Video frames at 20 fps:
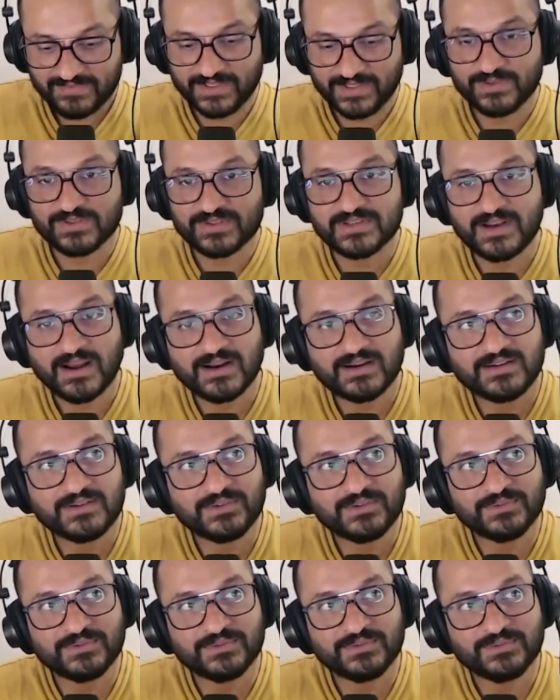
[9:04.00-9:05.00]
you start
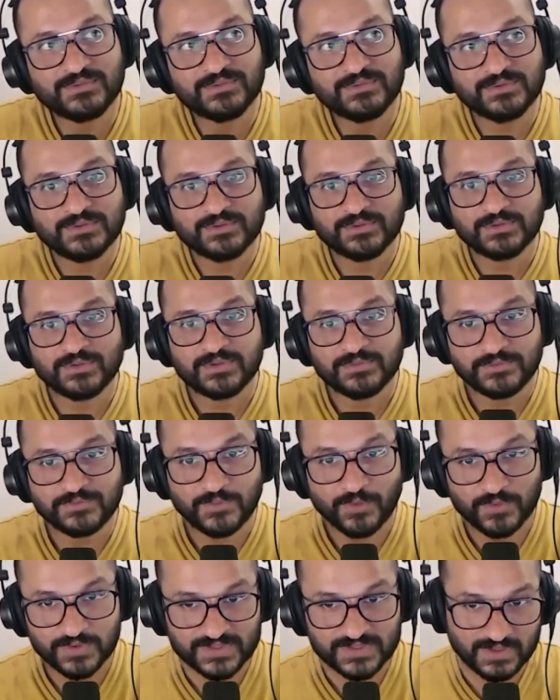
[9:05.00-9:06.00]
to
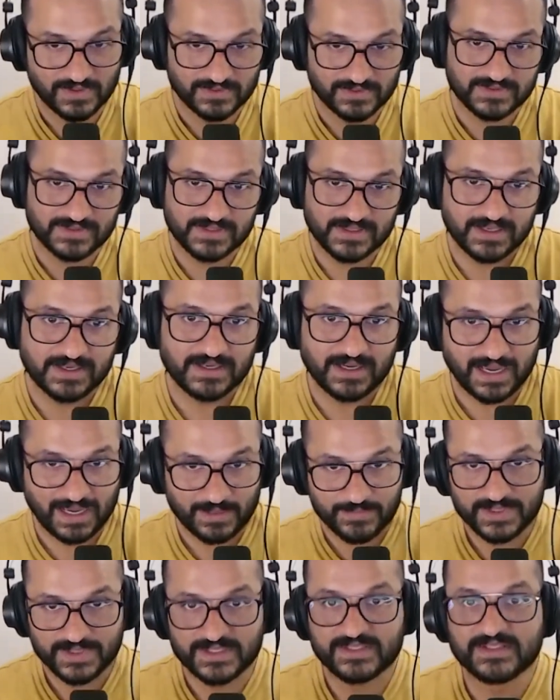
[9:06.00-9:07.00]
focus on
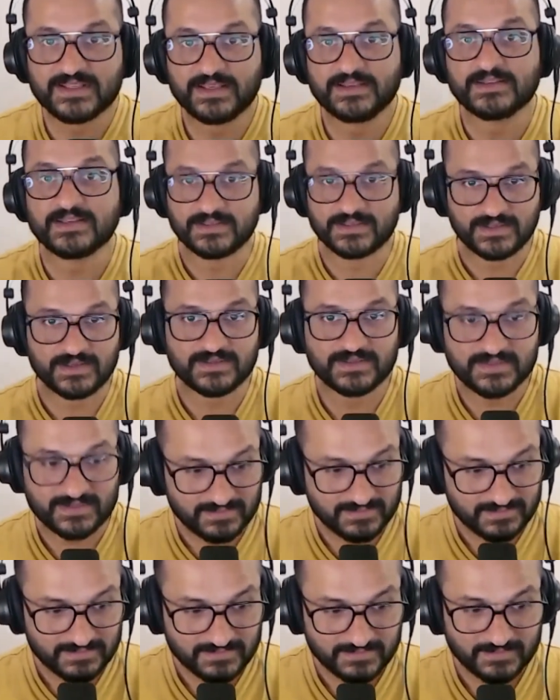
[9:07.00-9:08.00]
habits such as
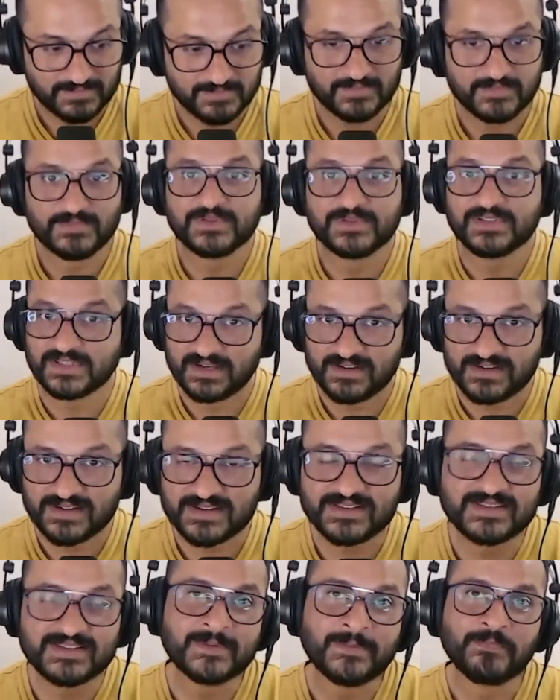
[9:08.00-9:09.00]

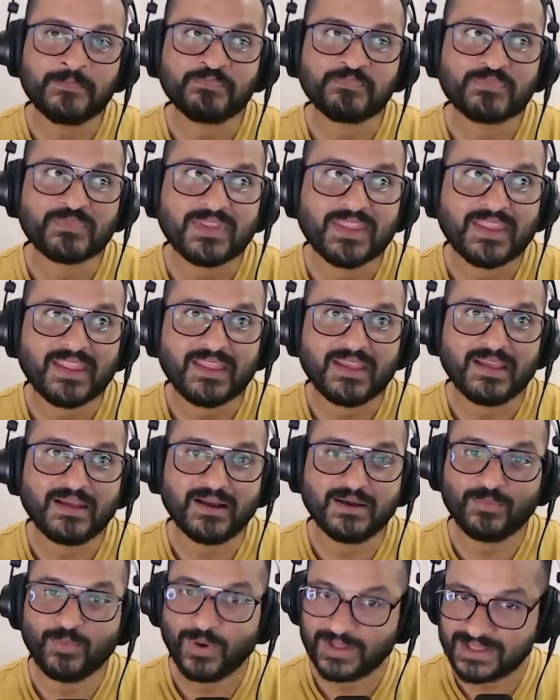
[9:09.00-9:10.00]
stillness,
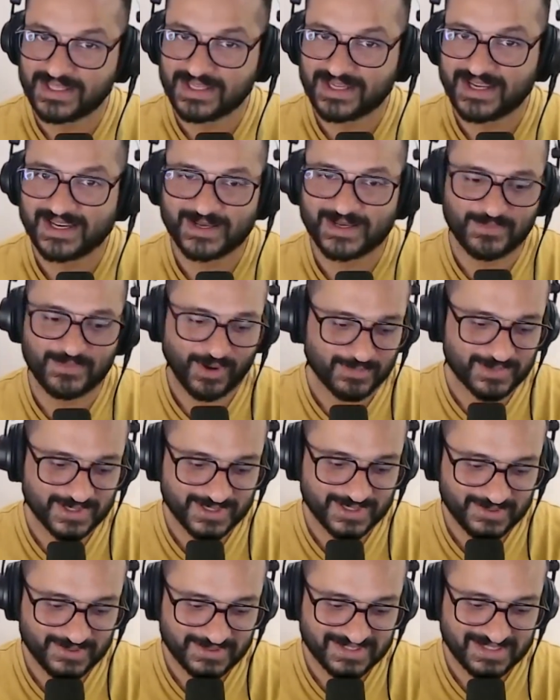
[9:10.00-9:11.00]
one thing I can
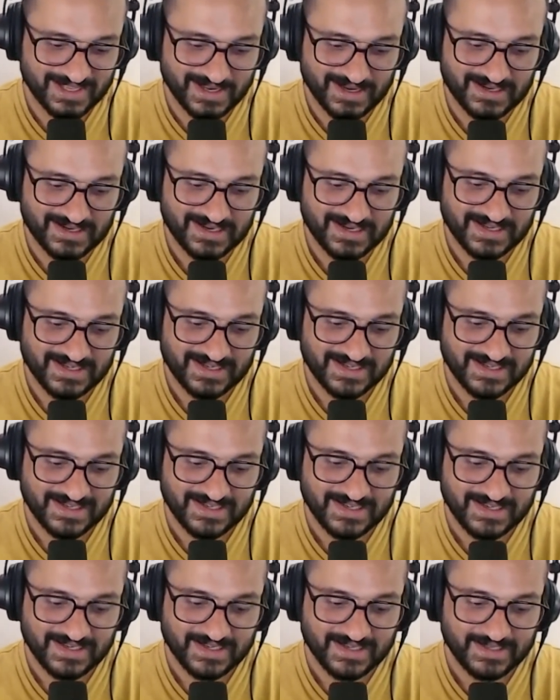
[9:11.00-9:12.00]
promise you is that
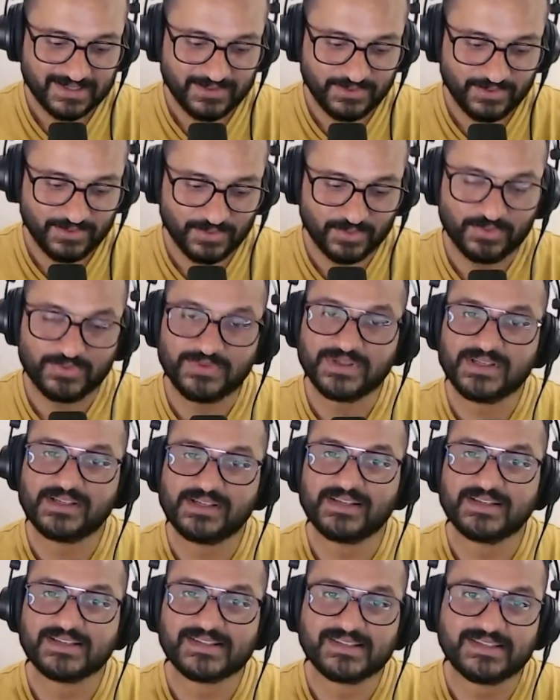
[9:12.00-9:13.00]
you will
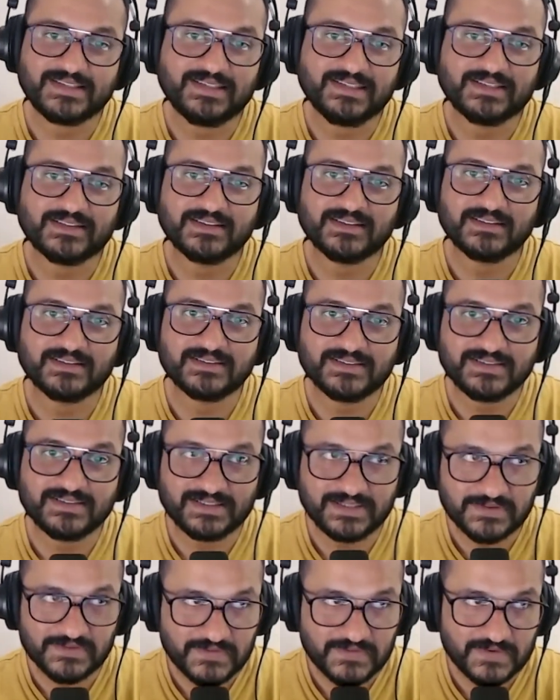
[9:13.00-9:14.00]
see a
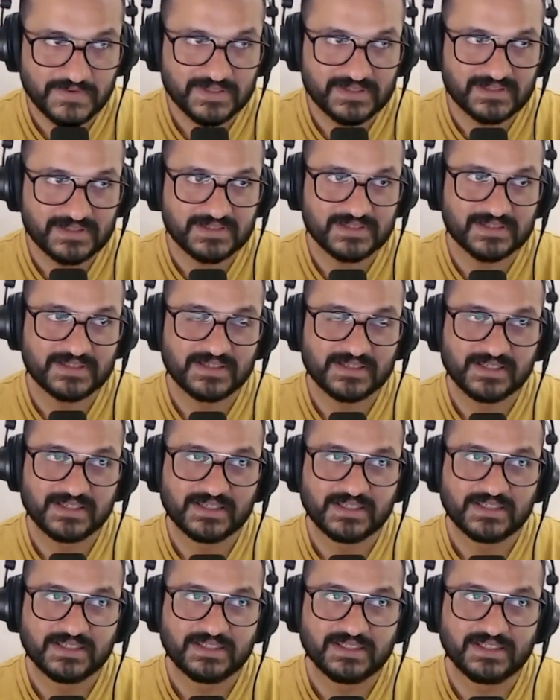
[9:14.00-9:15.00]
difference
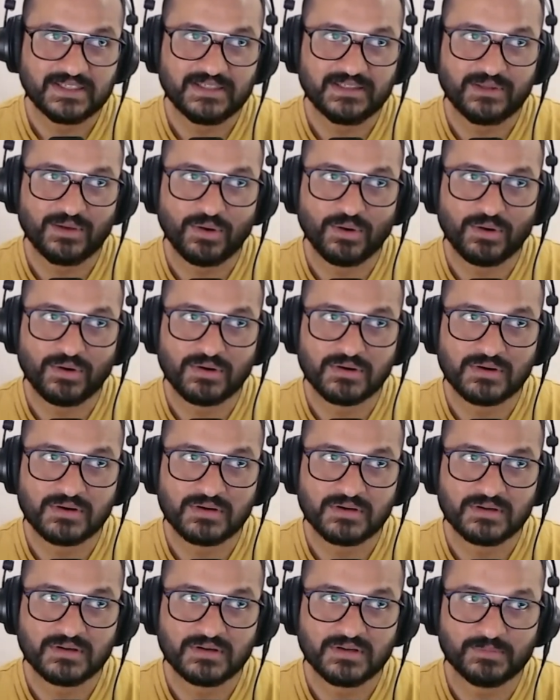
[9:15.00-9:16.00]
in your
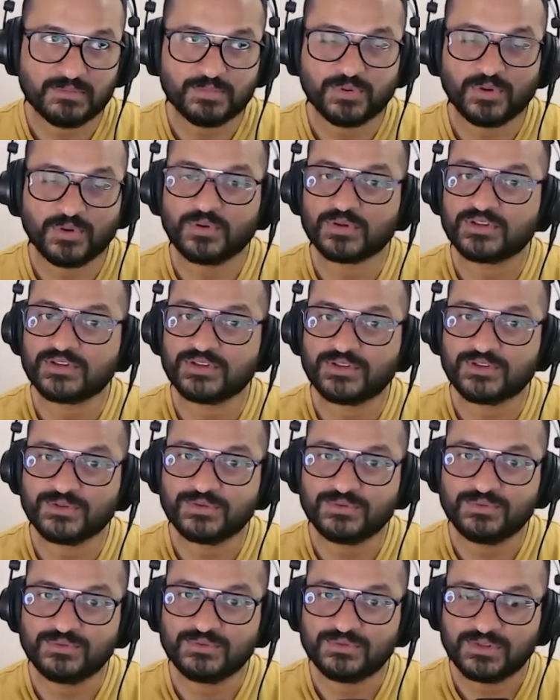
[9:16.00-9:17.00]
approach
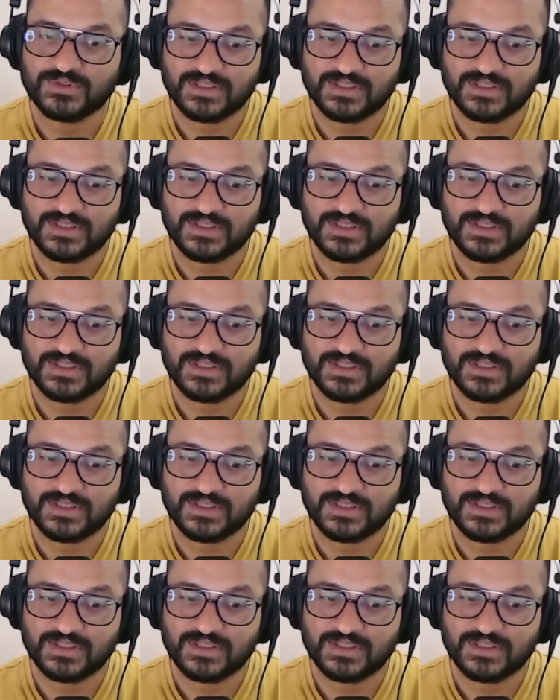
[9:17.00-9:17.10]
to